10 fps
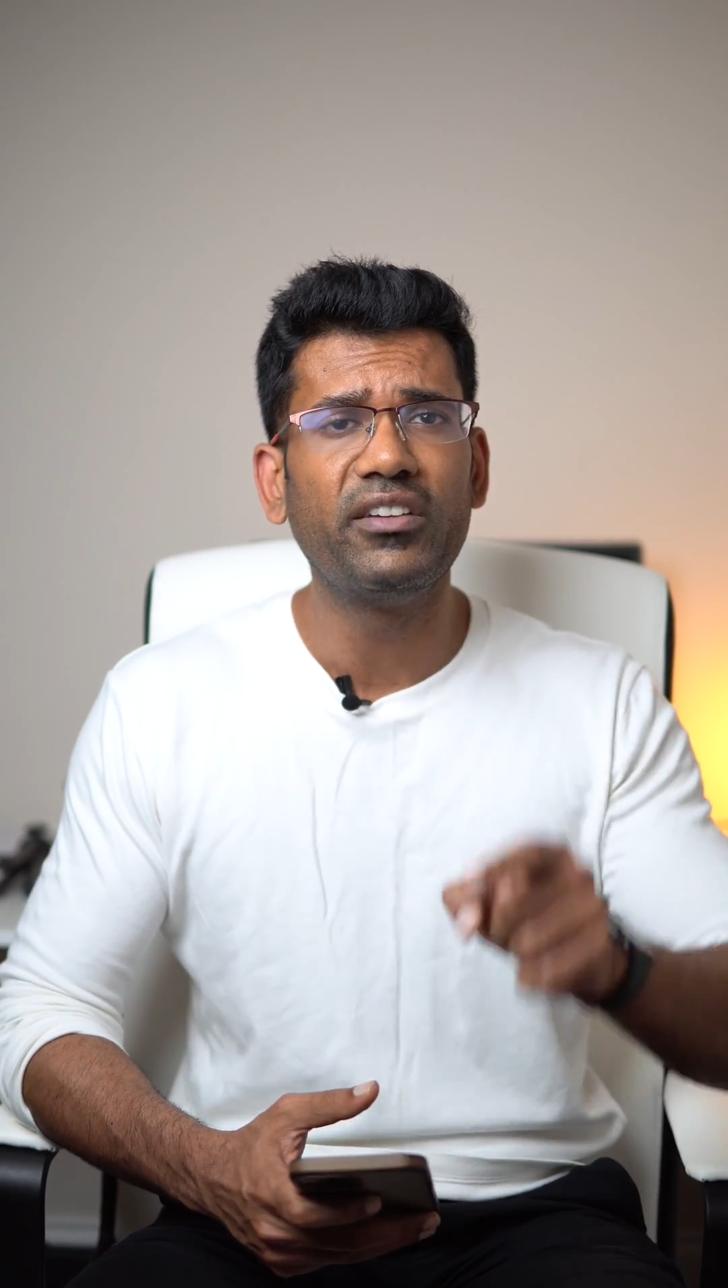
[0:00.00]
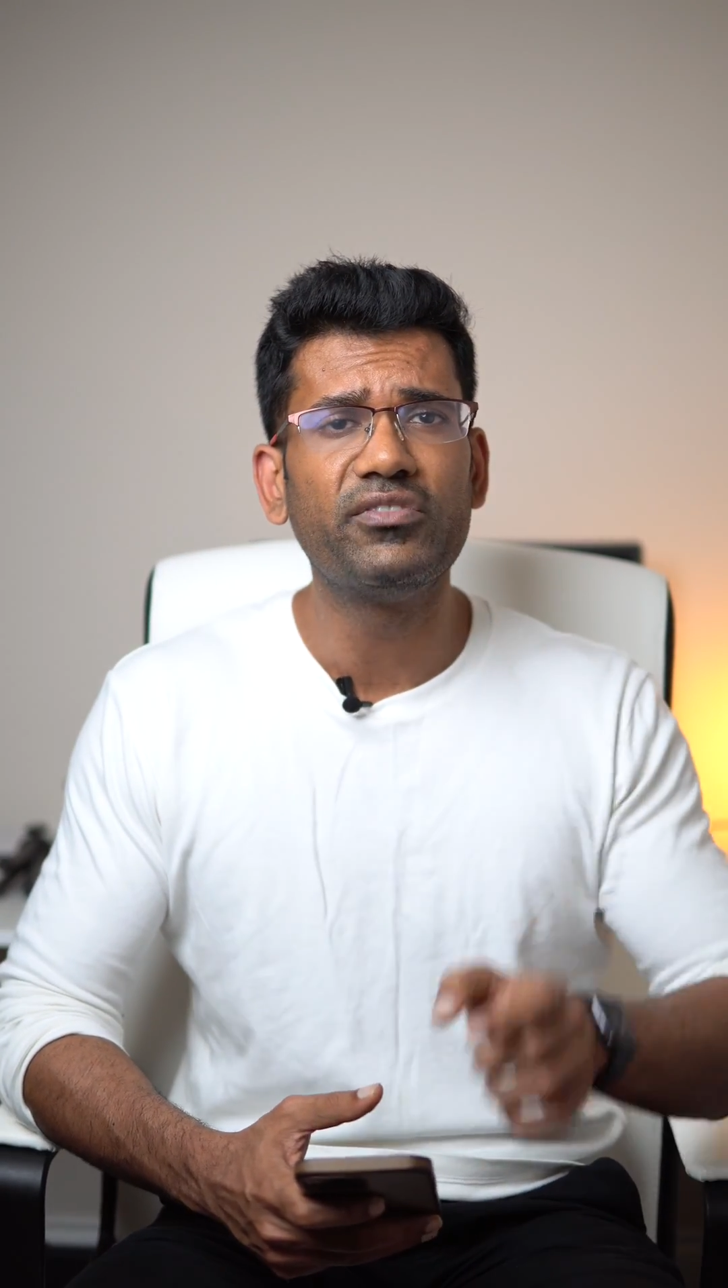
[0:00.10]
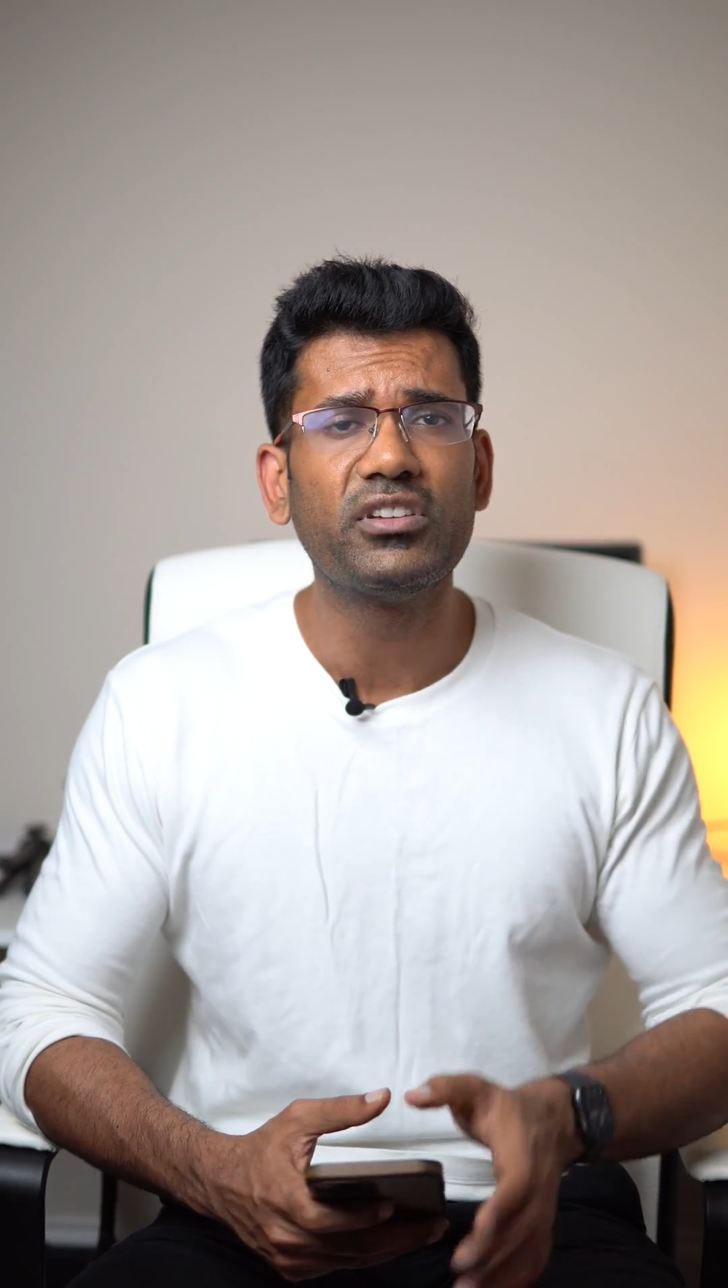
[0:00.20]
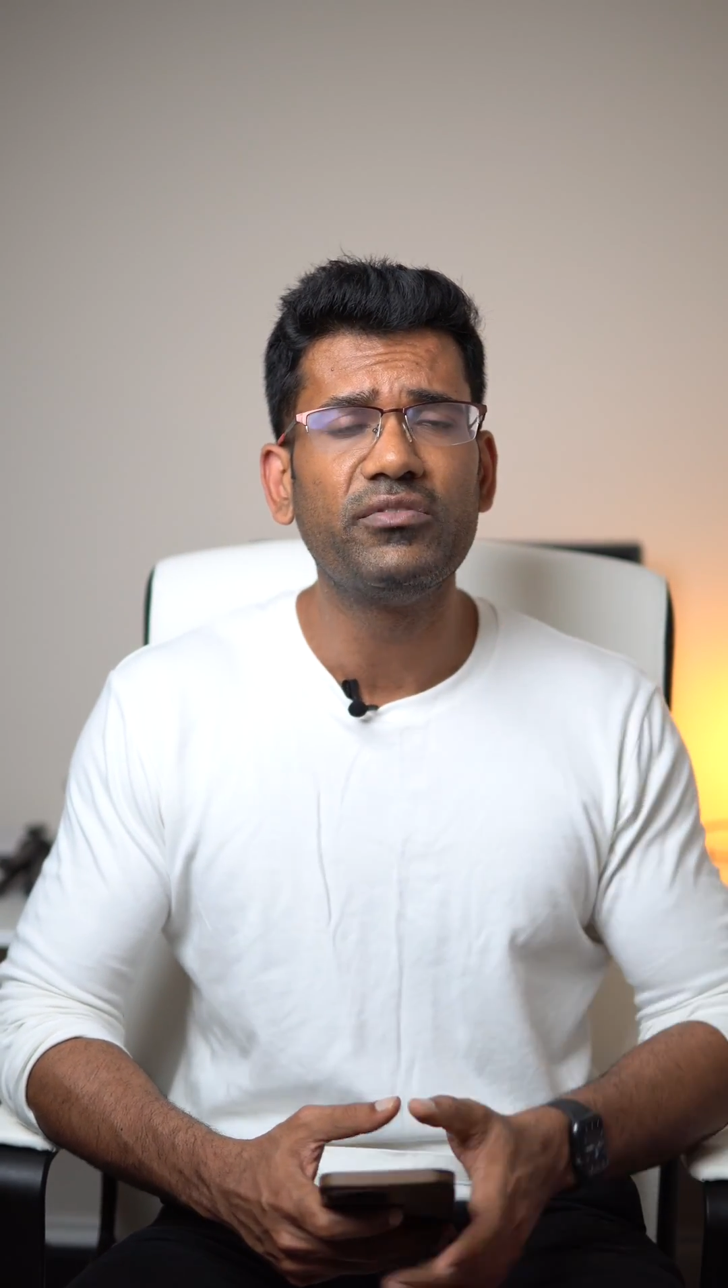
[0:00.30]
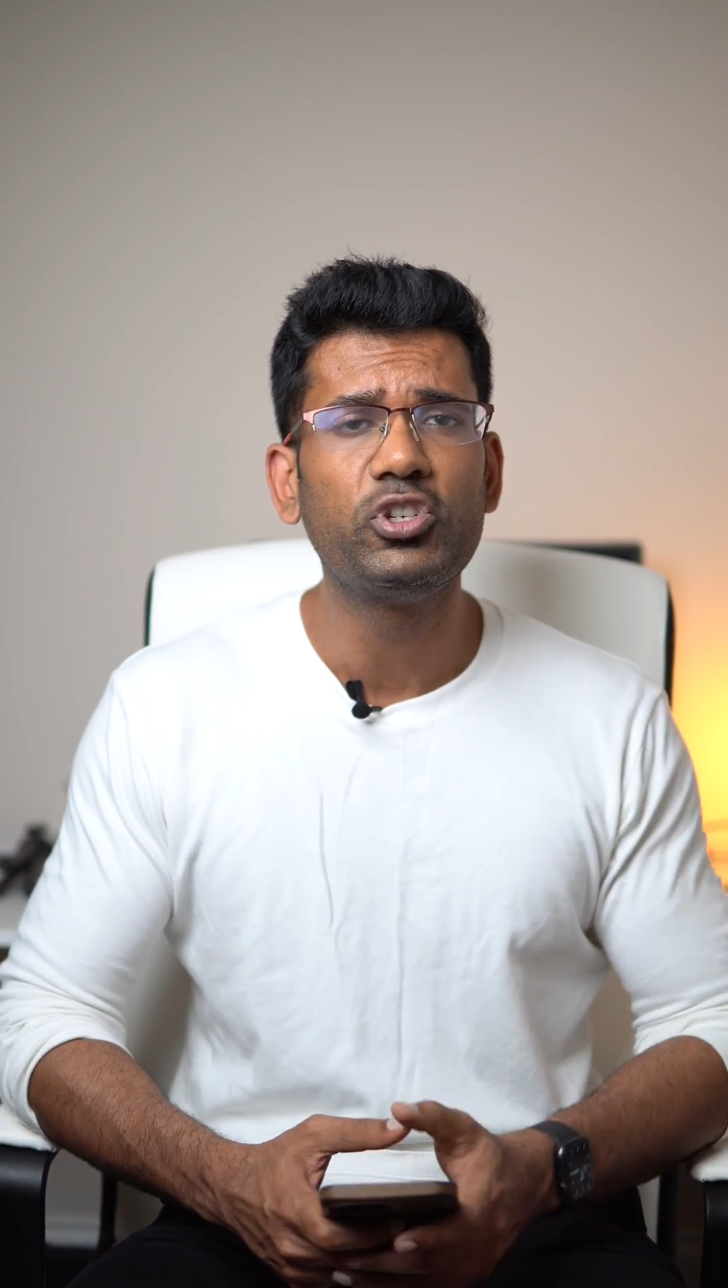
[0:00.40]

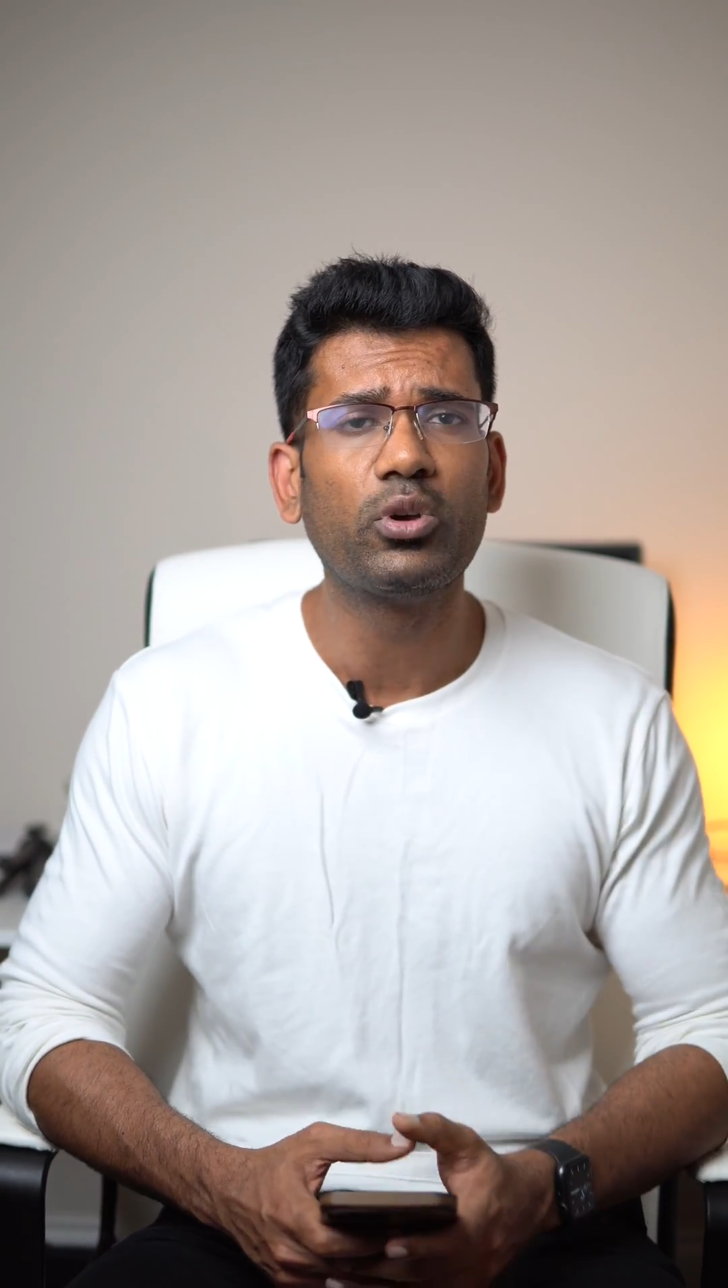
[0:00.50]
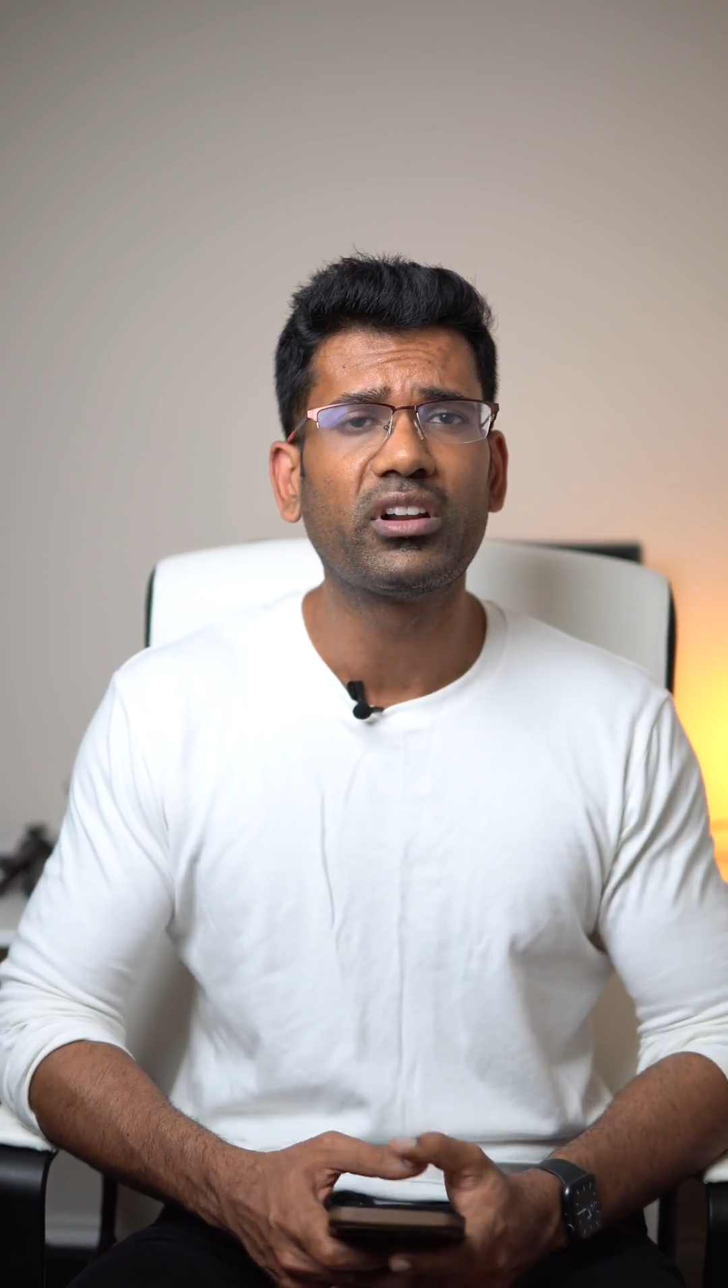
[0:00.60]
deficit which you